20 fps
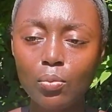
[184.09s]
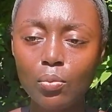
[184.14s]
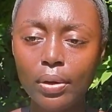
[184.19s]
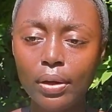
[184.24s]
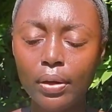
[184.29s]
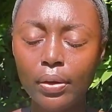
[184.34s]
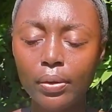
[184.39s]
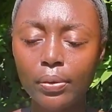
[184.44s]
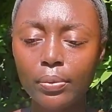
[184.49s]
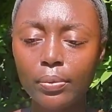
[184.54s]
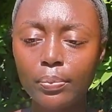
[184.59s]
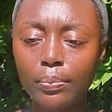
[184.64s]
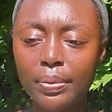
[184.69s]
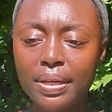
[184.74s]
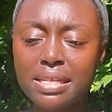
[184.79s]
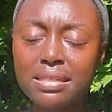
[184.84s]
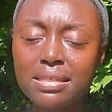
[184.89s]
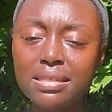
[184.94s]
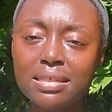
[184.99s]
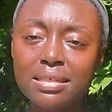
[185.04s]
Well,
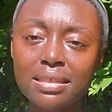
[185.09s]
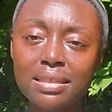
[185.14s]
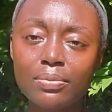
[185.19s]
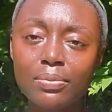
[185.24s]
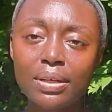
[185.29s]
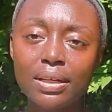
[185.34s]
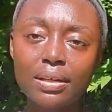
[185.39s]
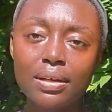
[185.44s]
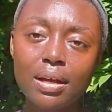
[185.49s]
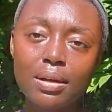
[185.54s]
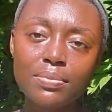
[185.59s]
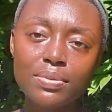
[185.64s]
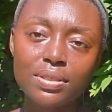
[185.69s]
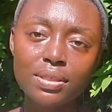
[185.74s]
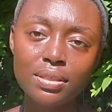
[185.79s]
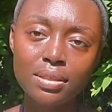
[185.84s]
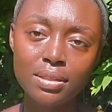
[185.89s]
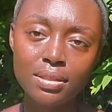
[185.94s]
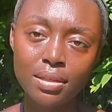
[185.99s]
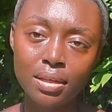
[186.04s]
basically when it
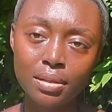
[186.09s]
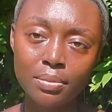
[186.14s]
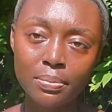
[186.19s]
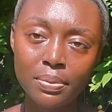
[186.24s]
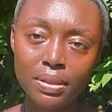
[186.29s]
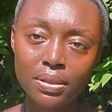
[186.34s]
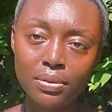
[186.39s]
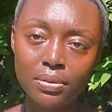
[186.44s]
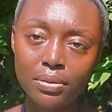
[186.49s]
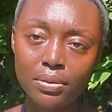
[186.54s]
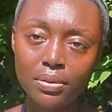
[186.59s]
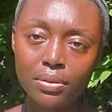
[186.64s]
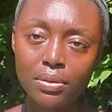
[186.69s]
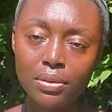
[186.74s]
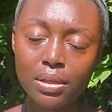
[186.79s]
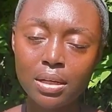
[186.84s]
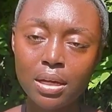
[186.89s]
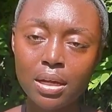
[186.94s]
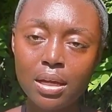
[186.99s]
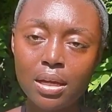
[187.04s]
comes to the dung beetle,
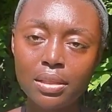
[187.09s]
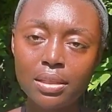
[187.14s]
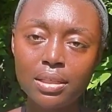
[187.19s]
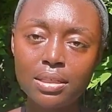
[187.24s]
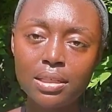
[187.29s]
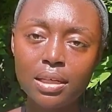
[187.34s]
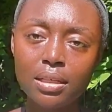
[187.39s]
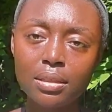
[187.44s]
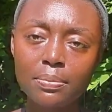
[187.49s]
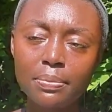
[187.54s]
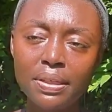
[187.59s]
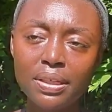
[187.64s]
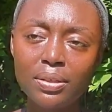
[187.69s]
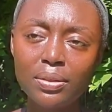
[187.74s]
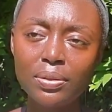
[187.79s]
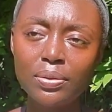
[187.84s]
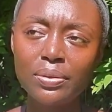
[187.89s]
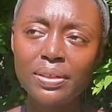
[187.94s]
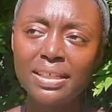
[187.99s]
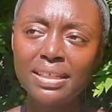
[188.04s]
the dung
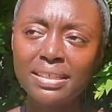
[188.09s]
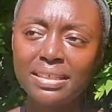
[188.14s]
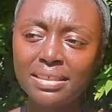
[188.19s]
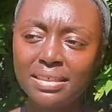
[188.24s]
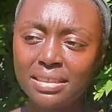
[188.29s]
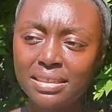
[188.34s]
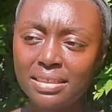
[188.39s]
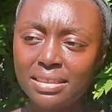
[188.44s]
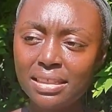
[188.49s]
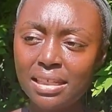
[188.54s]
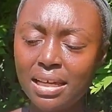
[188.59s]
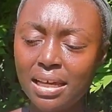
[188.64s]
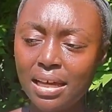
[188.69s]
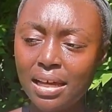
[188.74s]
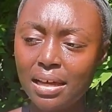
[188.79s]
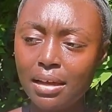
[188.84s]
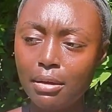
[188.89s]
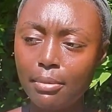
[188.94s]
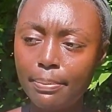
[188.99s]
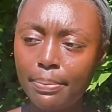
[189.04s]
beetle is
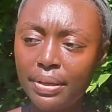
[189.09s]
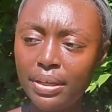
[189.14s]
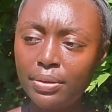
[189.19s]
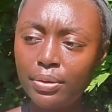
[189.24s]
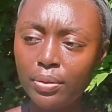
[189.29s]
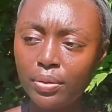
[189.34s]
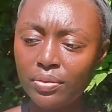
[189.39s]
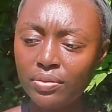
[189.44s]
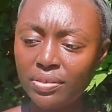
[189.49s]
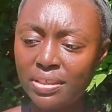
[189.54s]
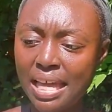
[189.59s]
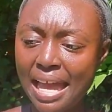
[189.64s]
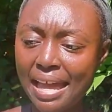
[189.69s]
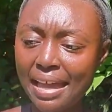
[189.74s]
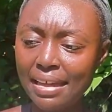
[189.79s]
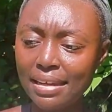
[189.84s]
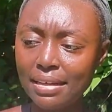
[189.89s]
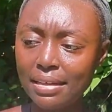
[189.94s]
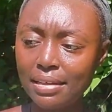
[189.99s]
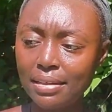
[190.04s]
a beetle
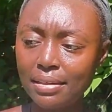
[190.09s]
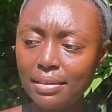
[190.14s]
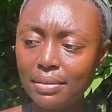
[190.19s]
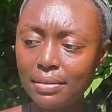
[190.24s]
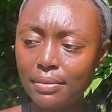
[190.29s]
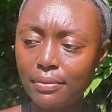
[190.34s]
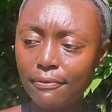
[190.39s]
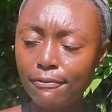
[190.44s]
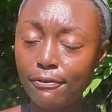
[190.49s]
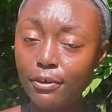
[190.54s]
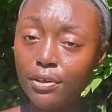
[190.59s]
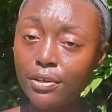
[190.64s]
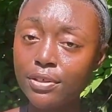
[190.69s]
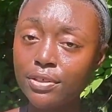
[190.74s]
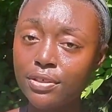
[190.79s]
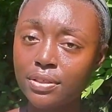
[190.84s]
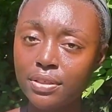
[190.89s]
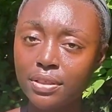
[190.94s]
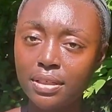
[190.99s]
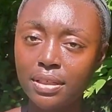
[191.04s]
that
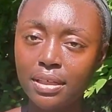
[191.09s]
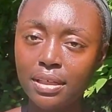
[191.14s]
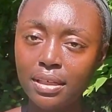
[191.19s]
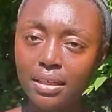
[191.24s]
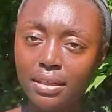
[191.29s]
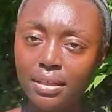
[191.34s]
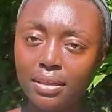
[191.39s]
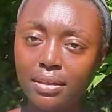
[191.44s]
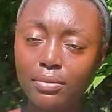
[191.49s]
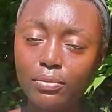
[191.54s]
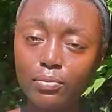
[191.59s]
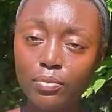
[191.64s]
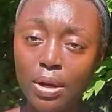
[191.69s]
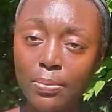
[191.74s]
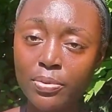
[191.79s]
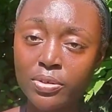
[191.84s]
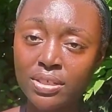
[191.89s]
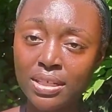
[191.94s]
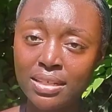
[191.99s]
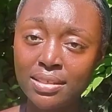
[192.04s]
first
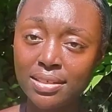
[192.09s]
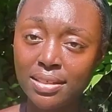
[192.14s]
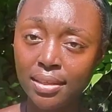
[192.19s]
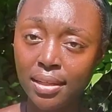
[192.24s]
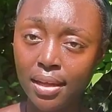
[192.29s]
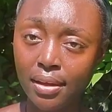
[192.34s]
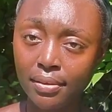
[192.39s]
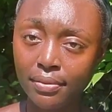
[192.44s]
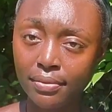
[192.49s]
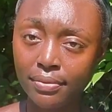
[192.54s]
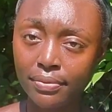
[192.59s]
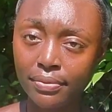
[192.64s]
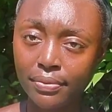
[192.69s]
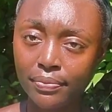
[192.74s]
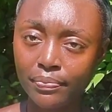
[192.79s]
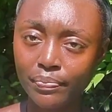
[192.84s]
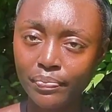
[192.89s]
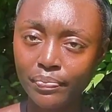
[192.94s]
represents love.